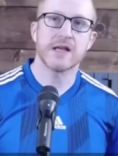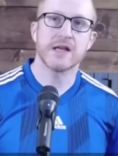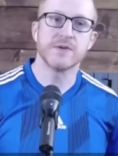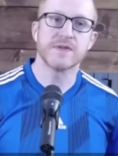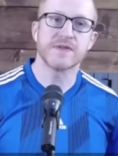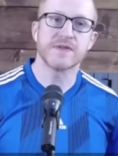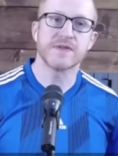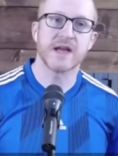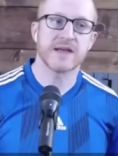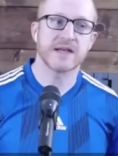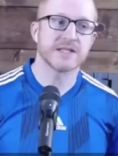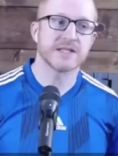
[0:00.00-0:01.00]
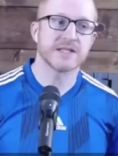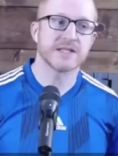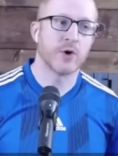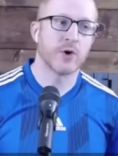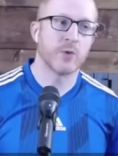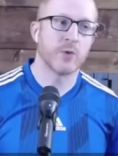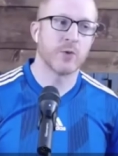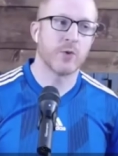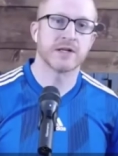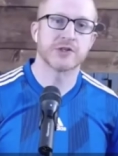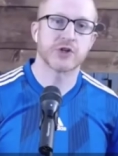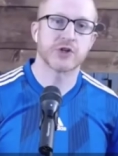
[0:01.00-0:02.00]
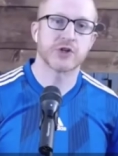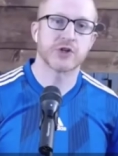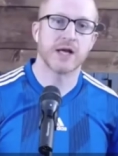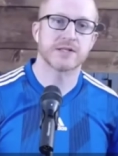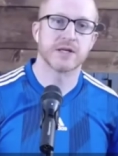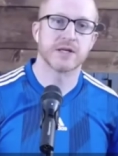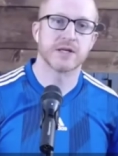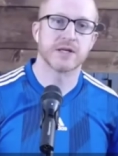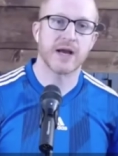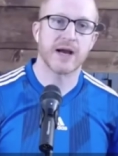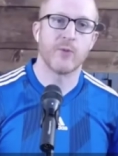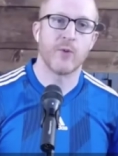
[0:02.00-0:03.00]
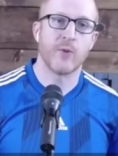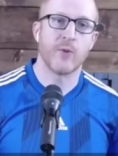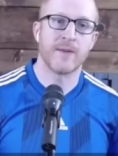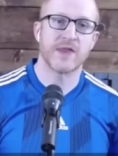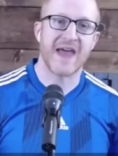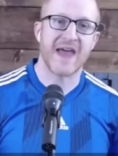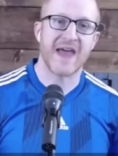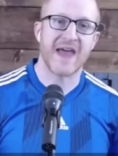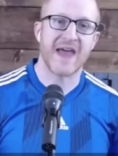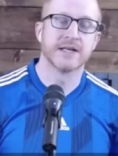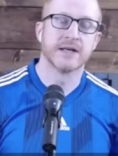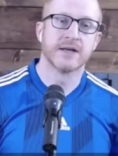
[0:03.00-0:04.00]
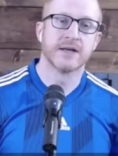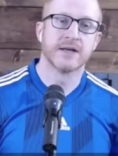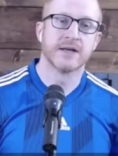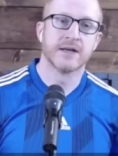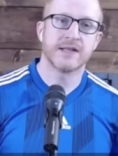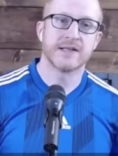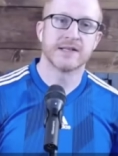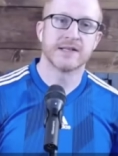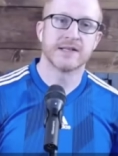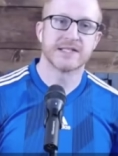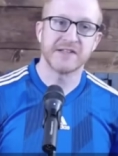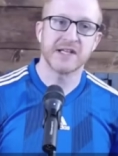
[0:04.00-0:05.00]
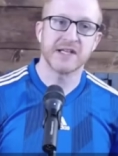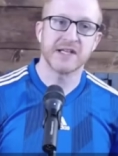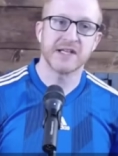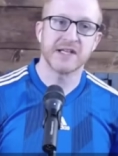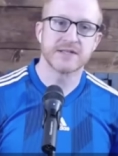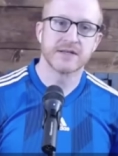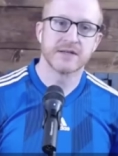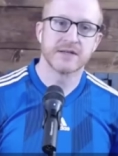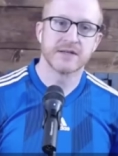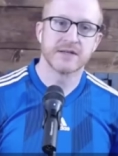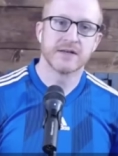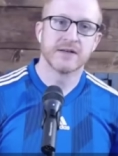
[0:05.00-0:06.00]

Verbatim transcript: You think that someone wasn't going to try to pick up women with that? in the 70s?